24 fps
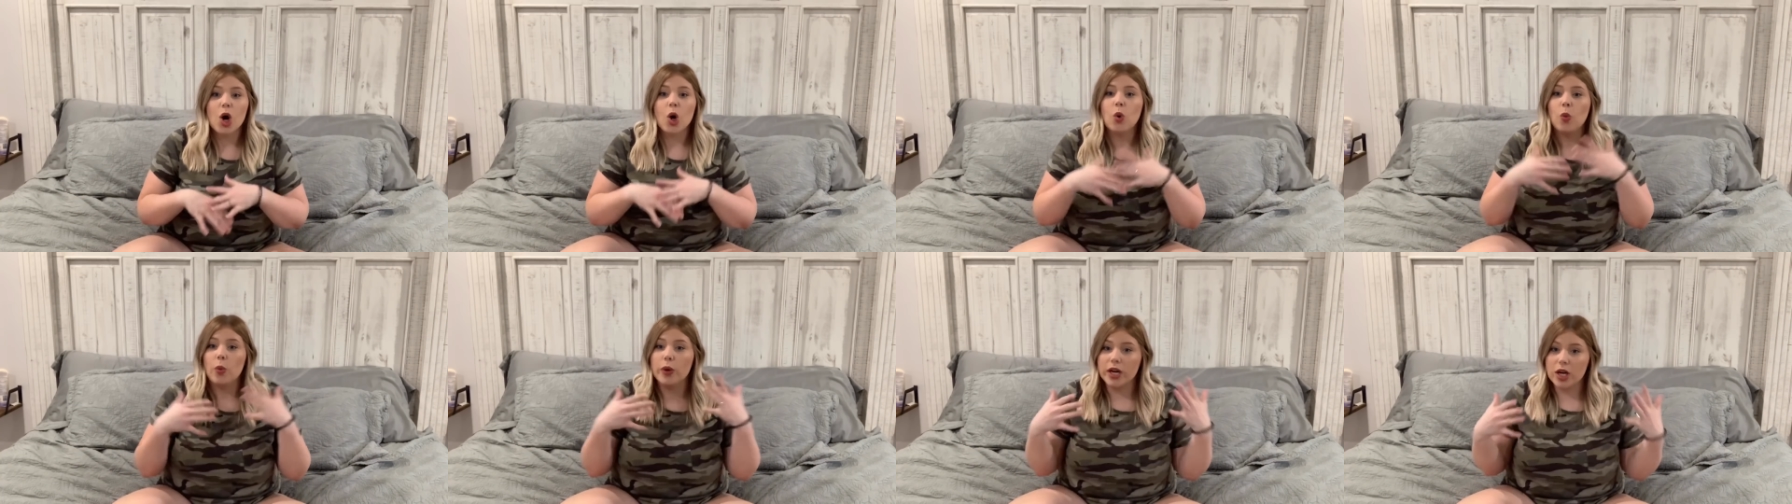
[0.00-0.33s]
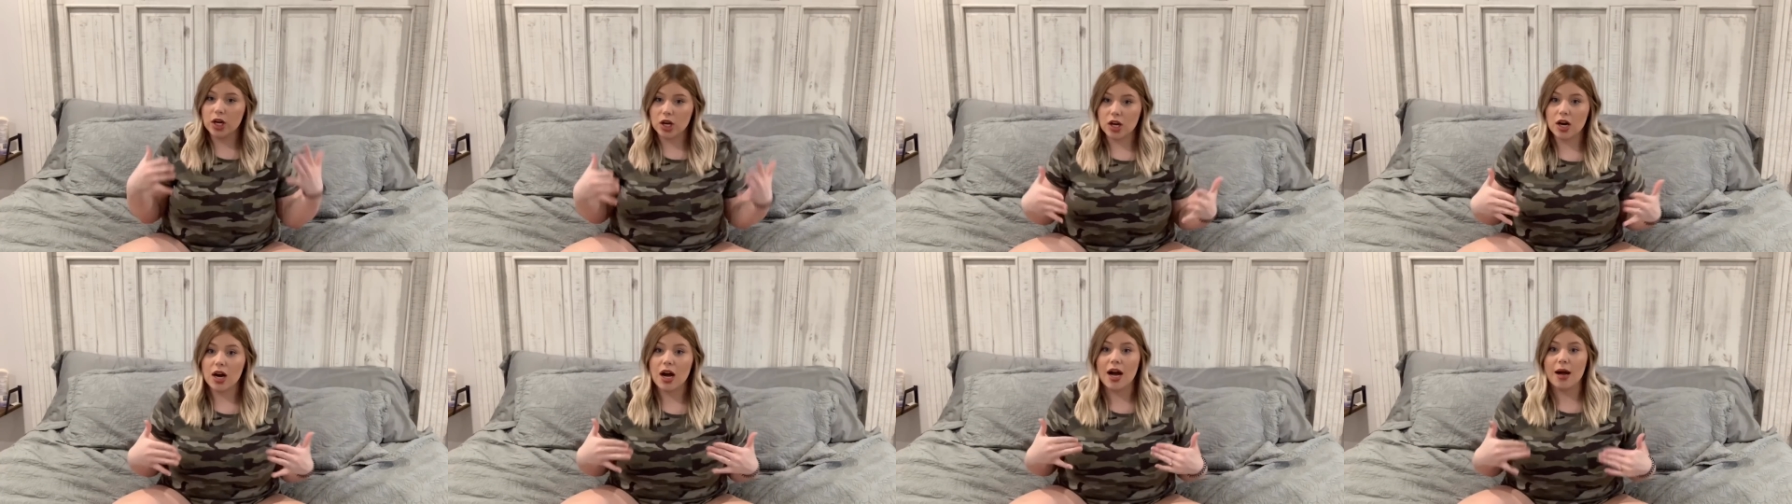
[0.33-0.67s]
we are
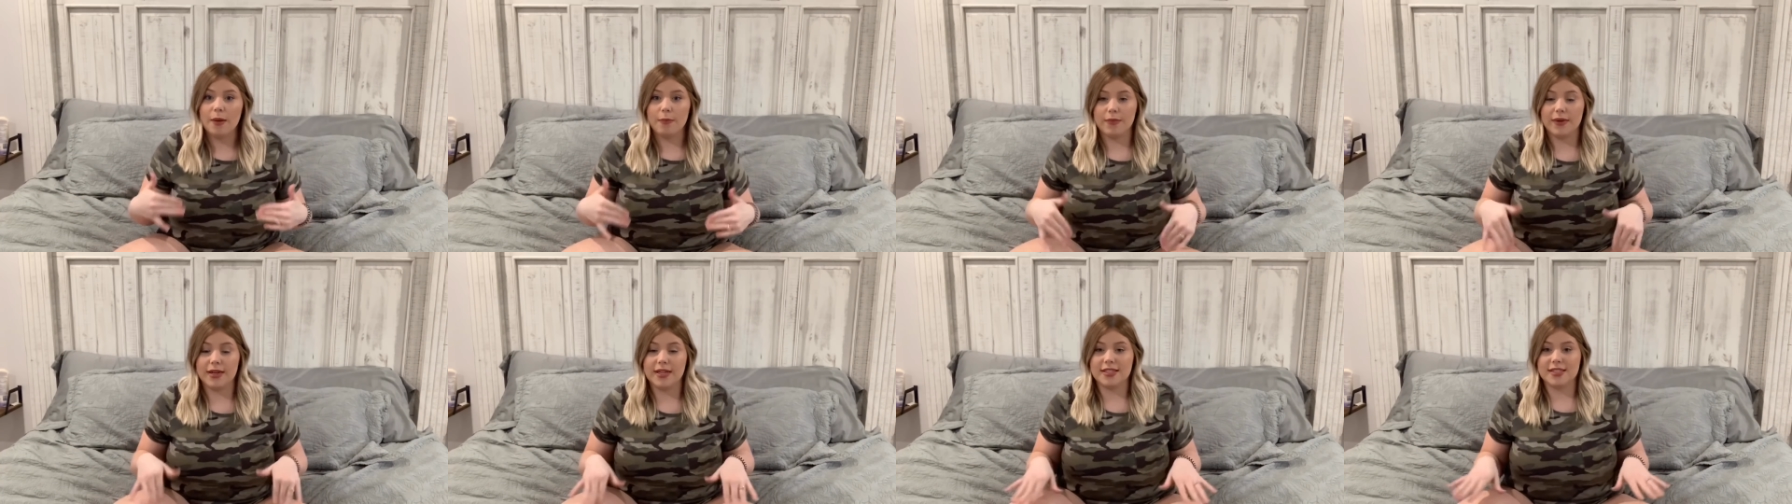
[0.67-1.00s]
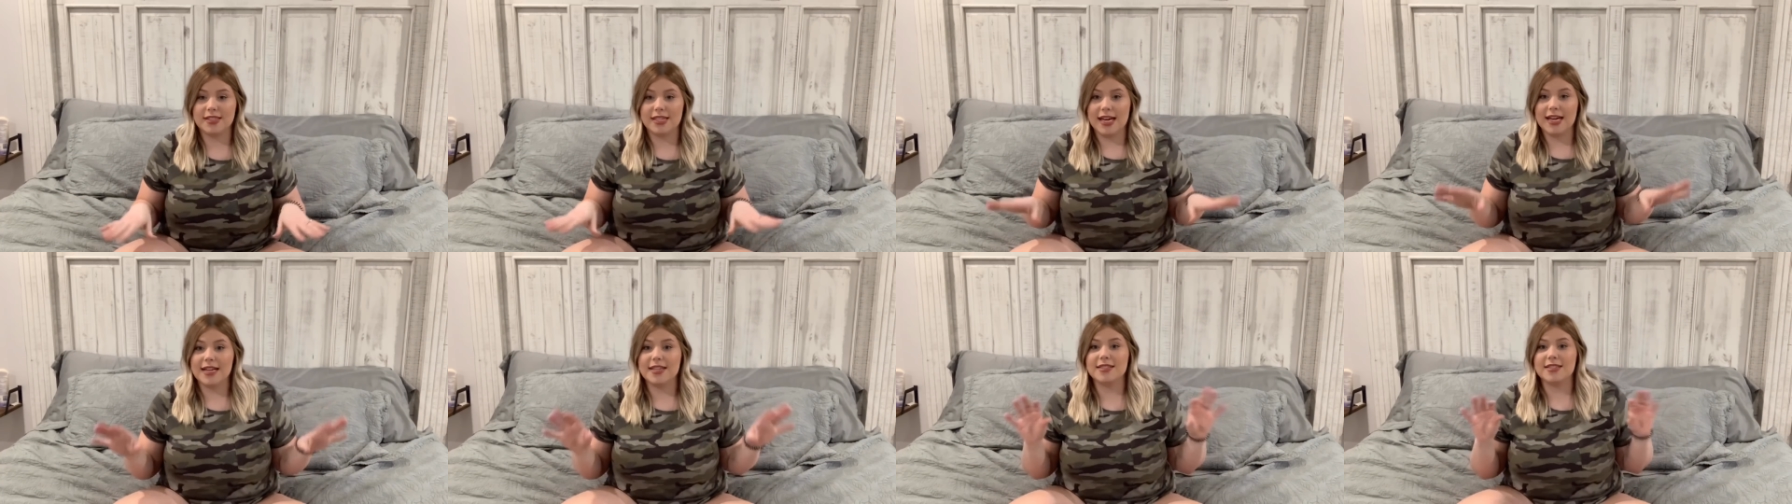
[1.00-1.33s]
a hot mess
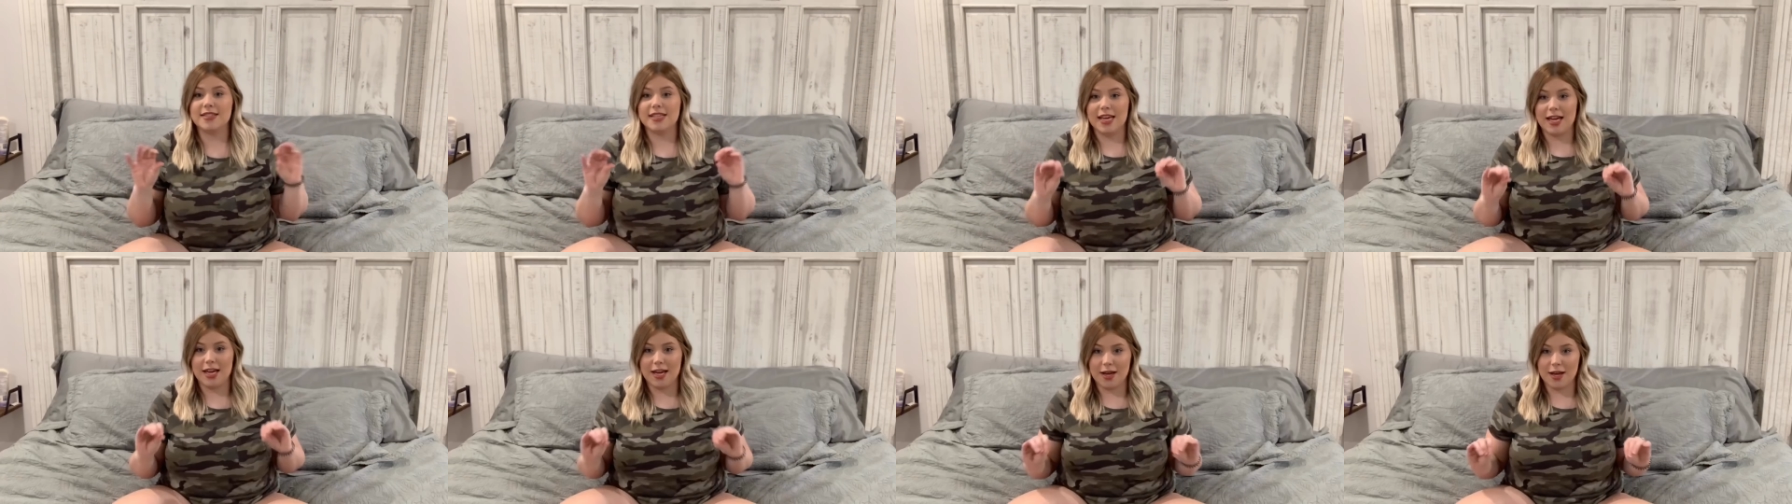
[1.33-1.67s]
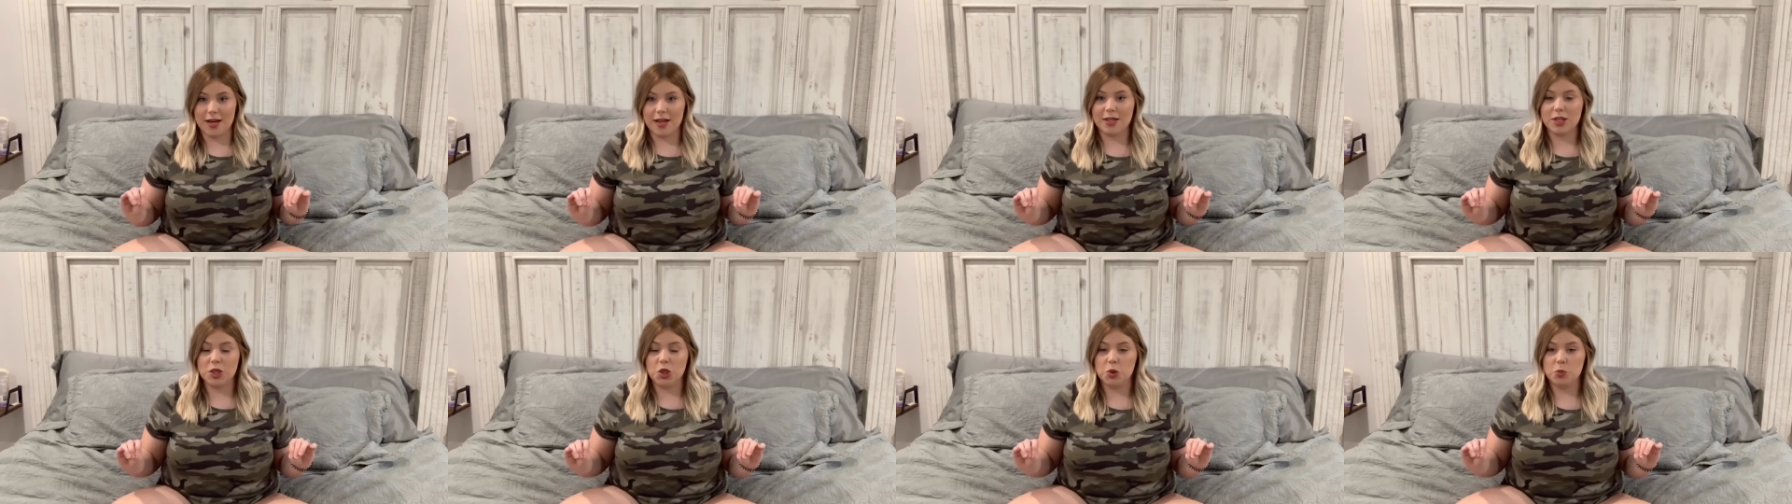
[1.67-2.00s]
as
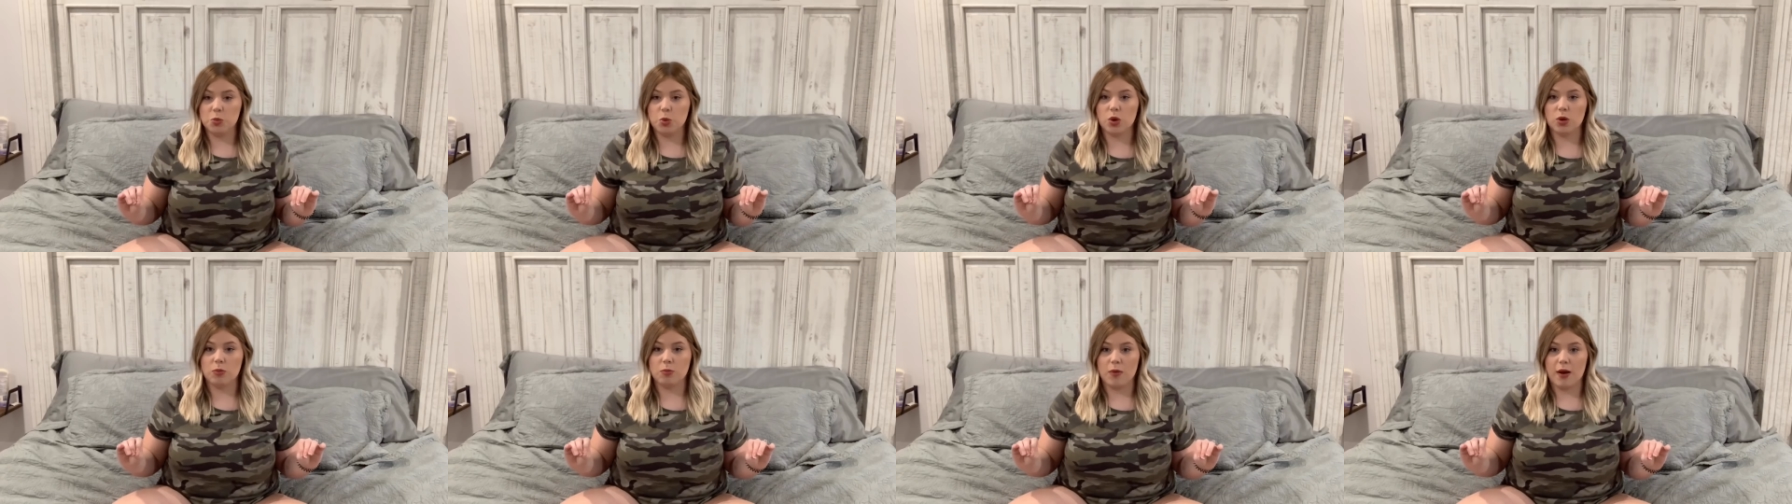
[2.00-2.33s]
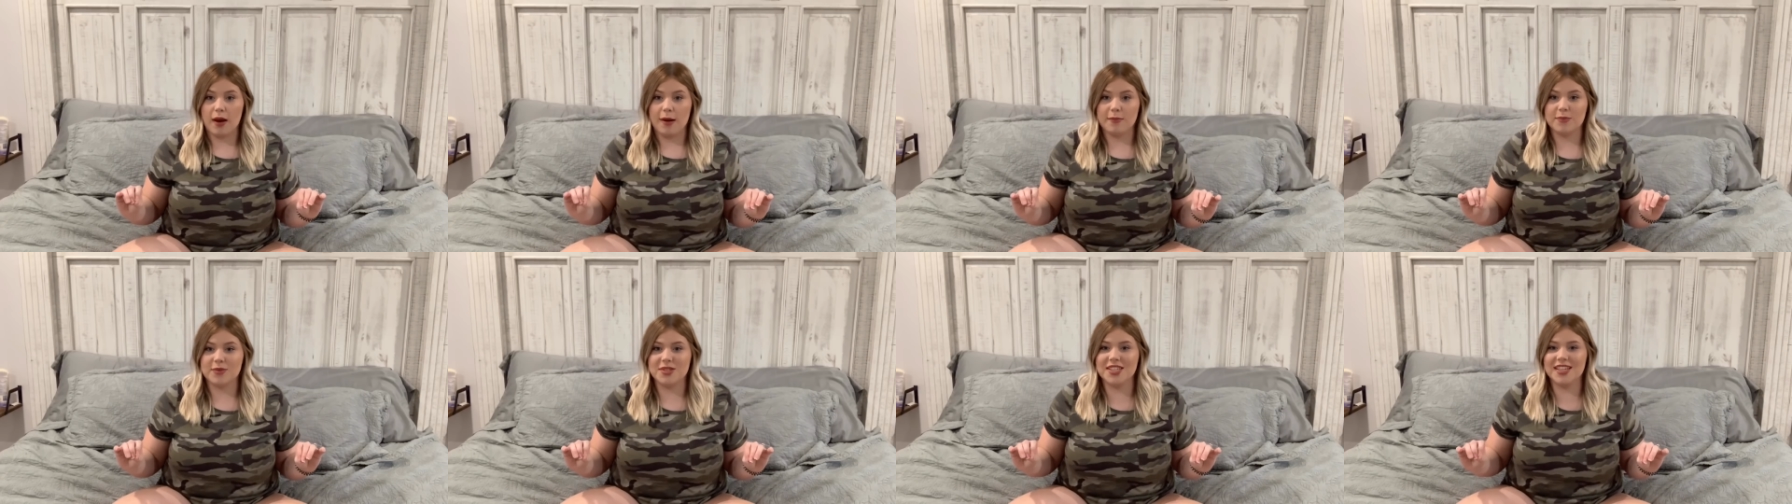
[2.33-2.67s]
newborn
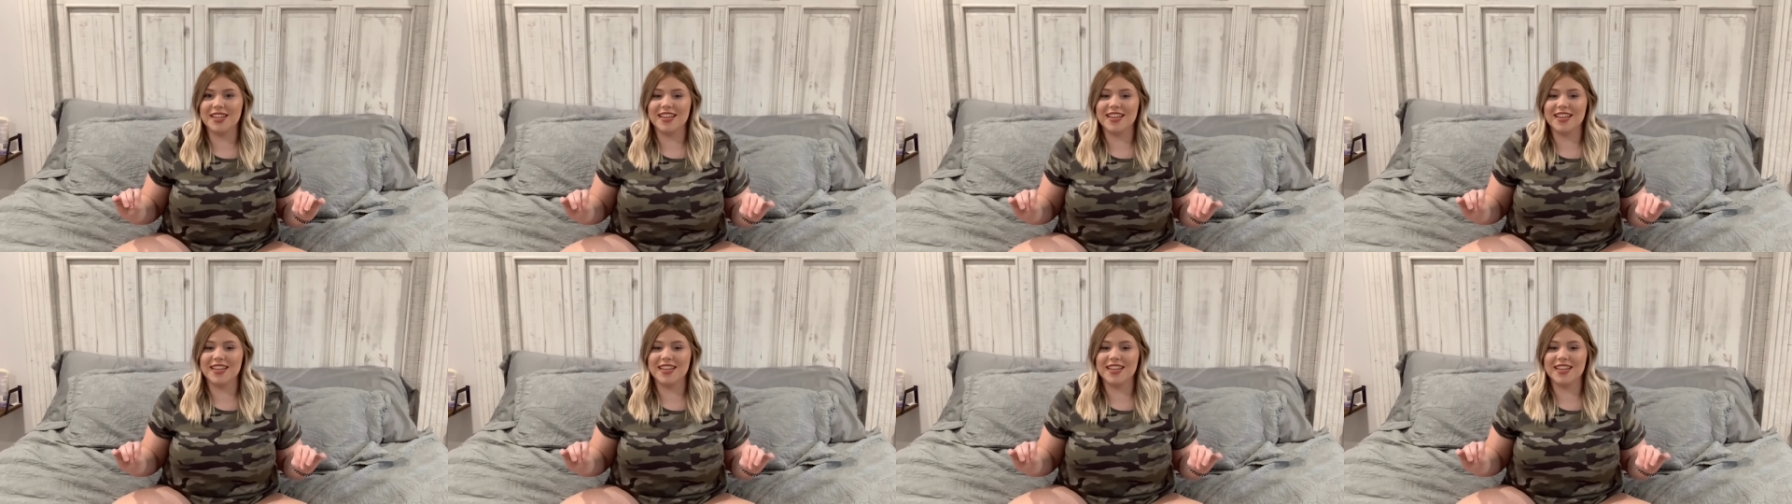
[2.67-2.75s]
moms